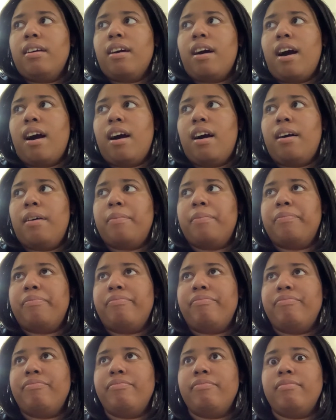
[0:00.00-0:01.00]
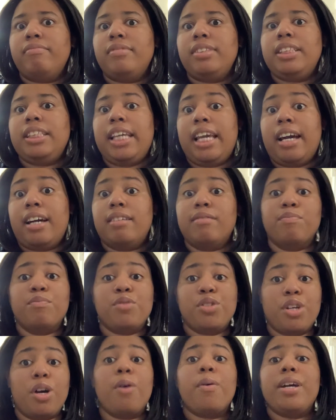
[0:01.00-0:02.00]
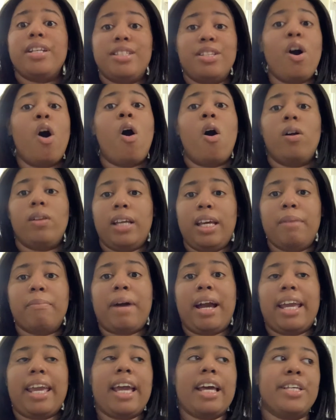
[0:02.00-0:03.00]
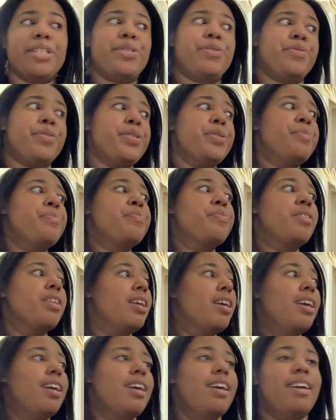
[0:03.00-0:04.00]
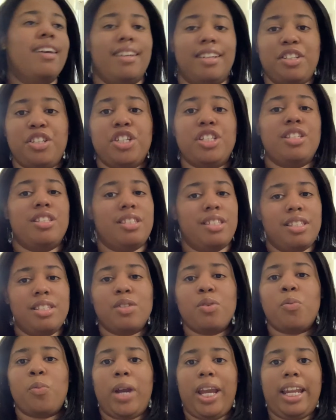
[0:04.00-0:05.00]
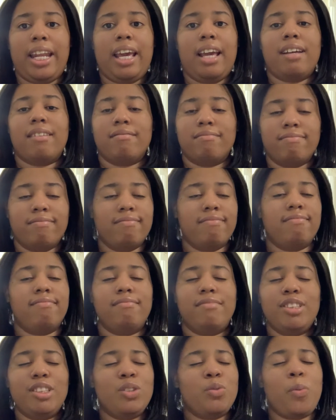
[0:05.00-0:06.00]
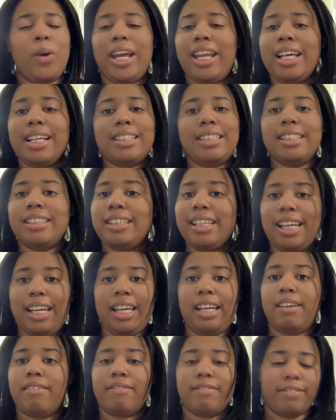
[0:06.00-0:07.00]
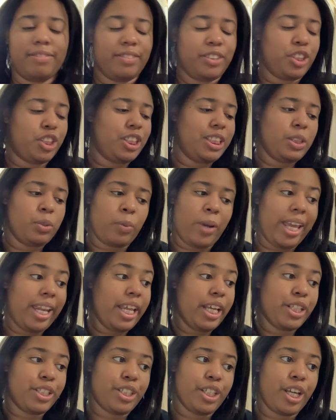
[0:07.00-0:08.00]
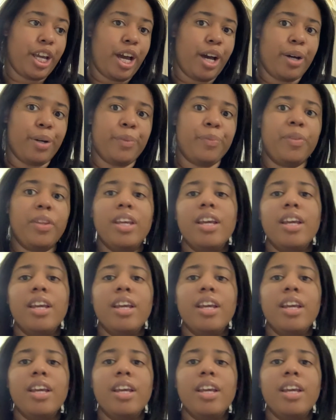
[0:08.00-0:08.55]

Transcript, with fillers: um, yeah, so it's all in my guest room, just waiting just waiting to leave, just waiting to go.